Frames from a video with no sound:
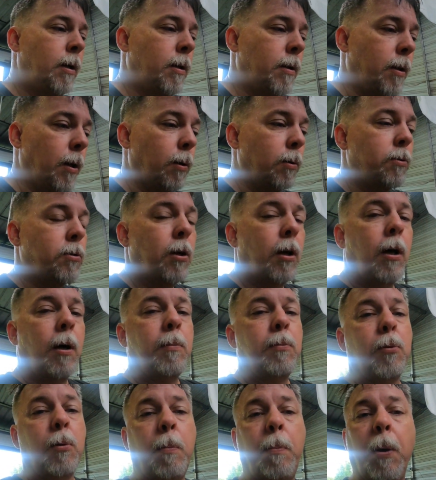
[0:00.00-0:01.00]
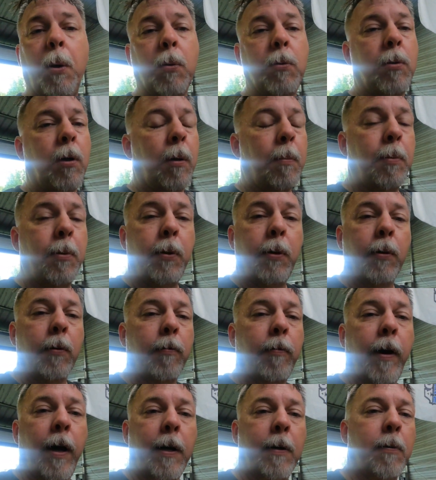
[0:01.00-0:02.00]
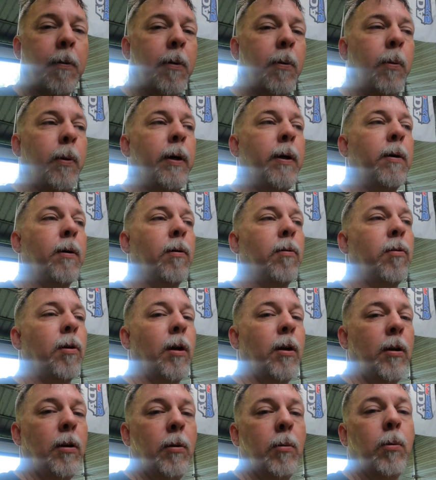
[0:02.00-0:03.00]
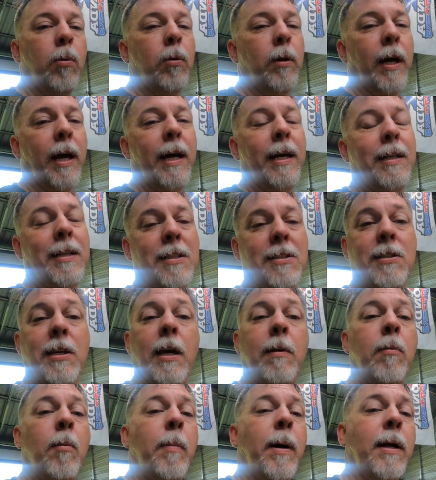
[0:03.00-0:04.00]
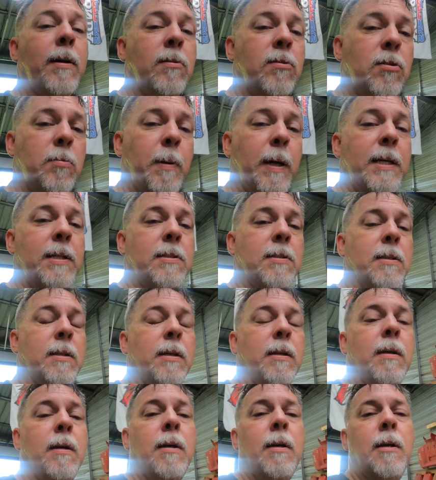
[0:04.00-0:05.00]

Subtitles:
Those hubs will bolt up to your factory wheels and you will gain the same amount of spacing,